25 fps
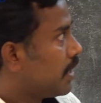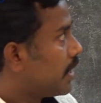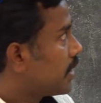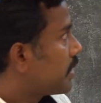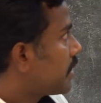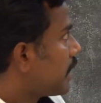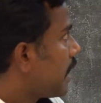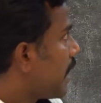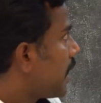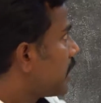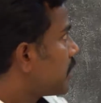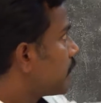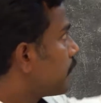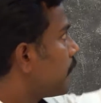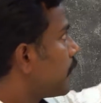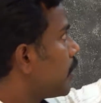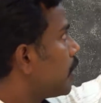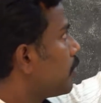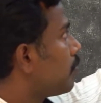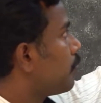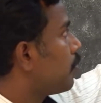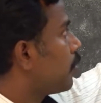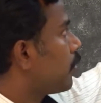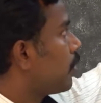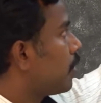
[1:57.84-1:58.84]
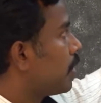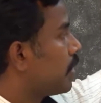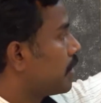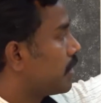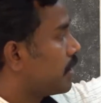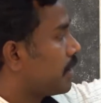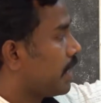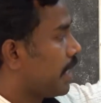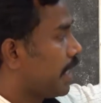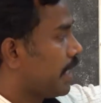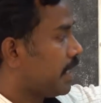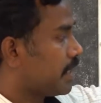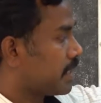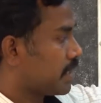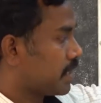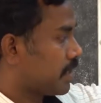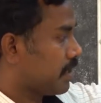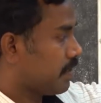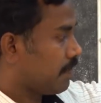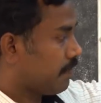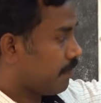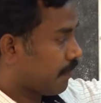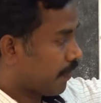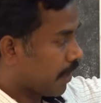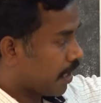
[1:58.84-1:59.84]
transfer of pollen grains
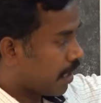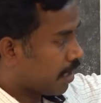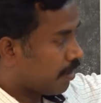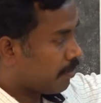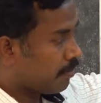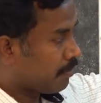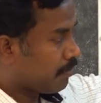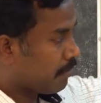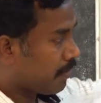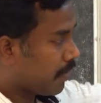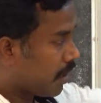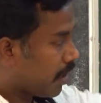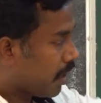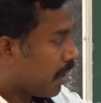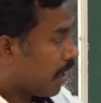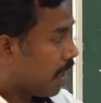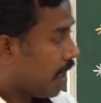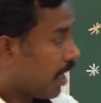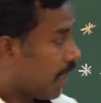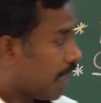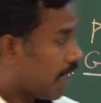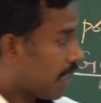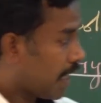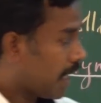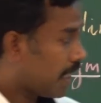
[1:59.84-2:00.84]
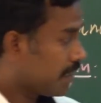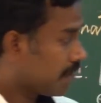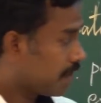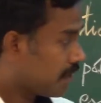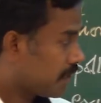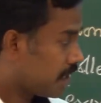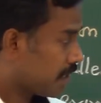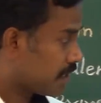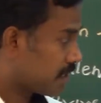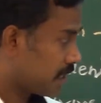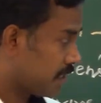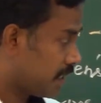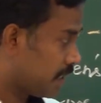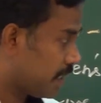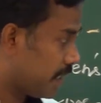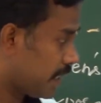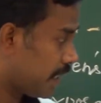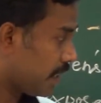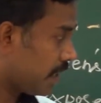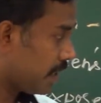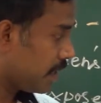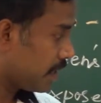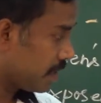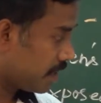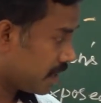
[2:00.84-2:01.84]
from anther, see
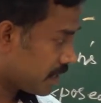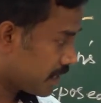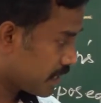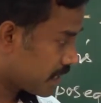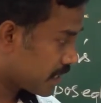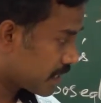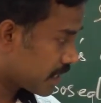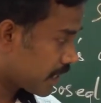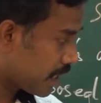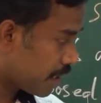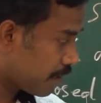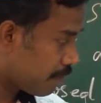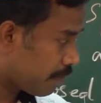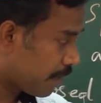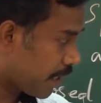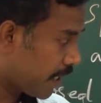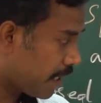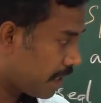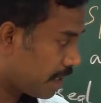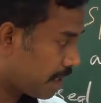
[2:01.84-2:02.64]
that this is the male